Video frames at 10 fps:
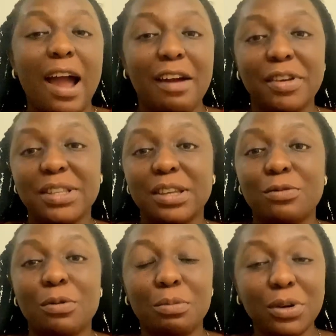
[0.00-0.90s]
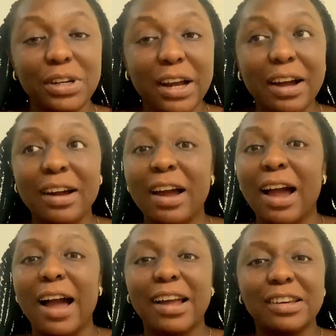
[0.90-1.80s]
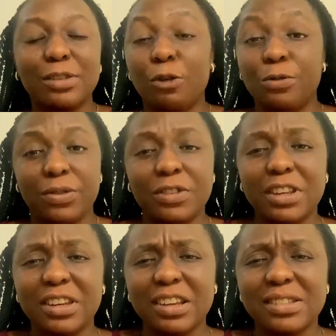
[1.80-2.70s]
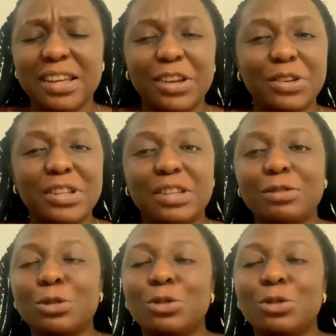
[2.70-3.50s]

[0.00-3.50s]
arrested for murder and for 15 years, and you didn't even do